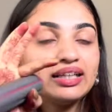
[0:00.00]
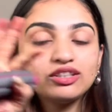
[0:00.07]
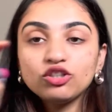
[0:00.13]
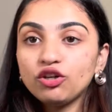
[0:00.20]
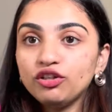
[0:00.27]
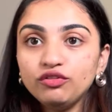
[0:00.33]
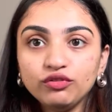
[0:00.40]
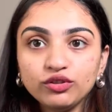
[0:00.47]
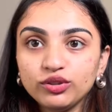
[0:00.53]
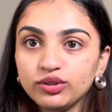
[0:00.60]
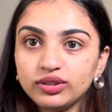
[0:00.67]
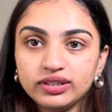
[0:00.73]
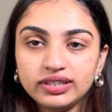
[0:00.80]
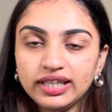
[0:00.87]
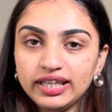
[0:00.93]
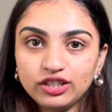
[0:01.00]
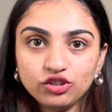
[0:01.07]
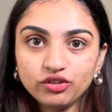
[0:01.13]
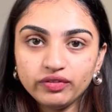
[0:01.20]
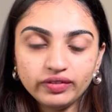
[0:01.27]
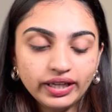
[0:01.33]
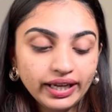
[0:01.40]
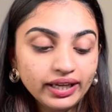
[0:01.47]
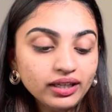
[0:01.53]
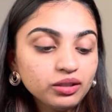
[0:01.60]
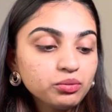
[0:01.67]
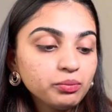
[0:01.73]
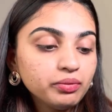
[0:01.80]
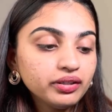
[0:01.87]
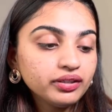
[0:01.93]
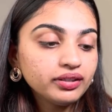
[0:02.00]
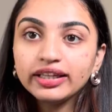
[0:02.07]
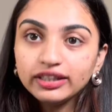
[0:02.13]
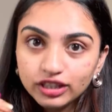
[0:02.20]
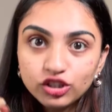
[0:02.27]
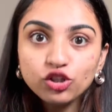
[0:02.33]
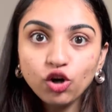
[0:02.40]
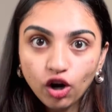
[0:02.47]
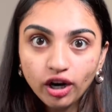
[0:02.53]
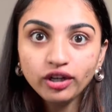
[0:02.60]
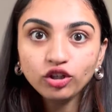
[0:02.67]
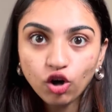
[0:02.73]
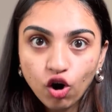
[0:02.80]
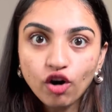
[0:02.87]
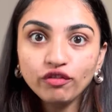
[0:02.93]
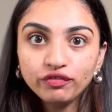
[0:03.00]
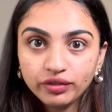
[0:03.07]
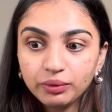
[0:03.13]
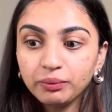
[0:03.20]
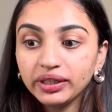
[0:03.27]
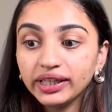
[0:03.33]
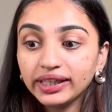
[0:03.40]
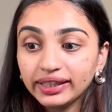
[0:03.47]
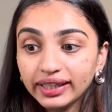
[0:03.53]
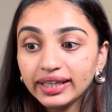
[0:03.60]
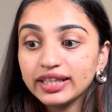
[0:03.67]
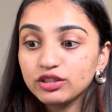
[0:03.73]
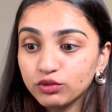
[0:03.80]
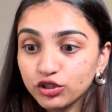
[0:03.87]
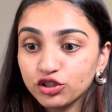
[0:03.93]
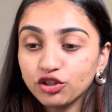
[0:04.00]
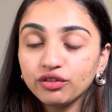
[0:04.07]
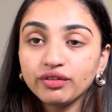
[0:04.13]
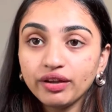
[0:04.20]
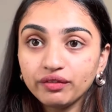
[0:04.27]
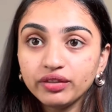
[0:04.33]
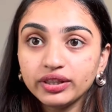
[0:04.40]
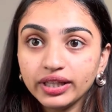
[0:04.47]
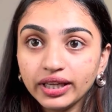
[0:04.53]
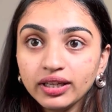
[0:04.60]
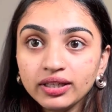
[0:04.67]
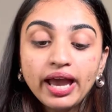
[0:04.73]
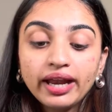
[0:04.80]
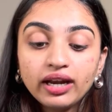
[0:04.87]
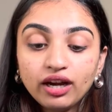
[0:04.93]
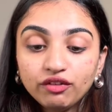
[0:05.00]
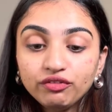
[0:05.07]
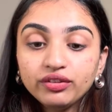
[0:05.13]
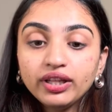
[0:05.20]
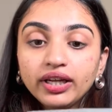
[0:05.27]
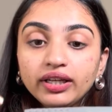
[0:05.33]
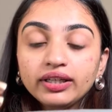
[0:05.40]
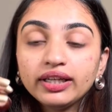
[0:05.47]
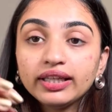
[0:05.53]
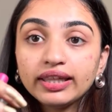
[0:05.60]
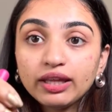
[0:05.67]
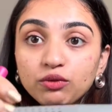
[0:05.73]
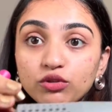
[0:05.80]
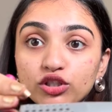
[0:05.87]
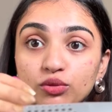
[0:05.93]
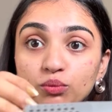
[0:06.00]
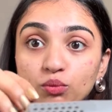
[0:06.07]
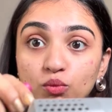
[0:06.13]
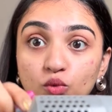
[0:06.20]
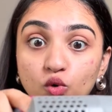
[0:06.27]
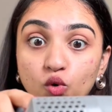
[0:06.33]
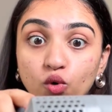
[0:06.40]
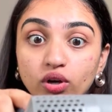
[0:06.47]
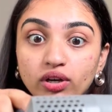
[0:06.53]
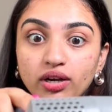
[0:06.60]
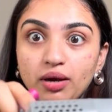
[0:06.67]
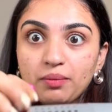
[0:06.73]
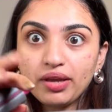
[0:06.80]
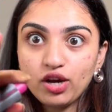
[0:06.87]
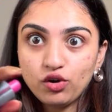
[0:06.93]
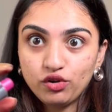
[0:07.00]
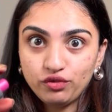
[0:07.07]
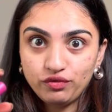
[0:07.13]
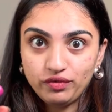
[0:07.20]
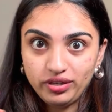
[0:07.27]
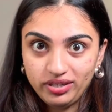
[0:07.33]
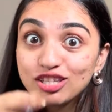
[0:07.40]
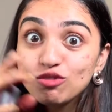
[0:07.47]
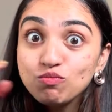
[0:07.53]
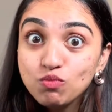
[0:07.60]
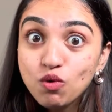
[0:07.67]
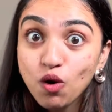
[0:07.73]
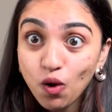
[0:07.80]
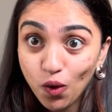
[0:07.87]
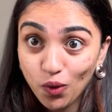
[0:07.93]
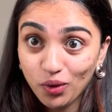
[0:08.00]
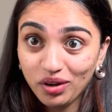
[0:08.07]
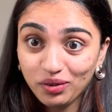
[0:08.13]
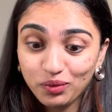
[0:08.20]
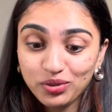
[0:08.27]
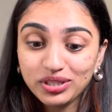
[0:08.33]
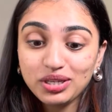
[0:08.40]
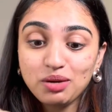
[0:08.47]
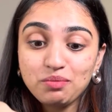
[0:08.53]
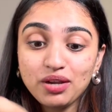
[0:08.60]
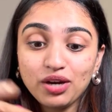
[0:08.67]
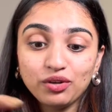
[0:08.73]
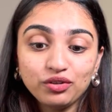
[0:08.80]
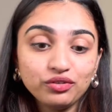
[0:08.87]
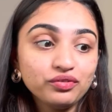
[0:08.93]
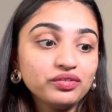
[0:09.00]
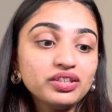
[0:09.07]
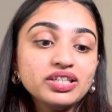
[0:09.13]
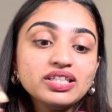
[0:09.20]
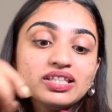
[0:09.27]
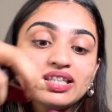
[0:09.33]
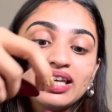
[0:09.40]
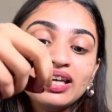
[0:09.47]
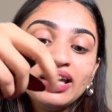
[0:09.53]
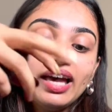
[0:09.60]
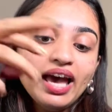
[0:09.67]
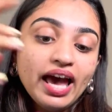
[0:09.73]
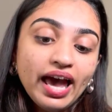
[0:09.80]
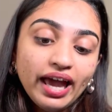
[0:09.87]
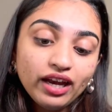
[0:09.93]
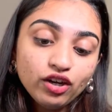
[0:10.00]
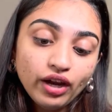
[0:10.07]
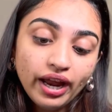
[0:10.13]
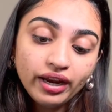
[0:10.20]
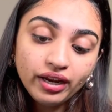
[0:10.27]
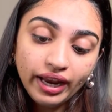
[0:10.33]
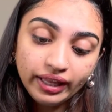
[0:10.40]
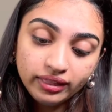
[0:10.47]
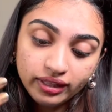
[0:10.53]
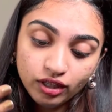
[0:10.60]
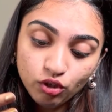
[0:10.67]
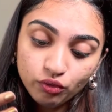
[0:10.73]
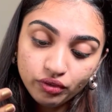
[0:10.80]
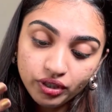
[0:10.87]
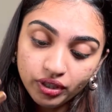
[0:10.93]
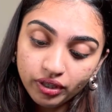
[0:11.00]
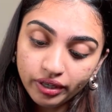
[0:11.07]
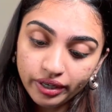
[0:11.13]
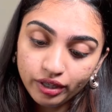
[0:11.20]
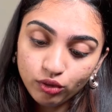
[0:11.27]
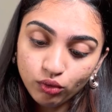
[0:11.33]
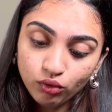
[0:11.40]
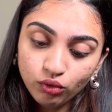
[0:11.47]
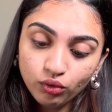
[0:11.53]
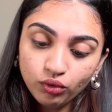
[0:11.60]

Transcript: sorry for change of light, but this got off immediately and I switched off everything, and after that there was smoke coming out of it. Smoke was coming out of this, and I think over here, I don't know,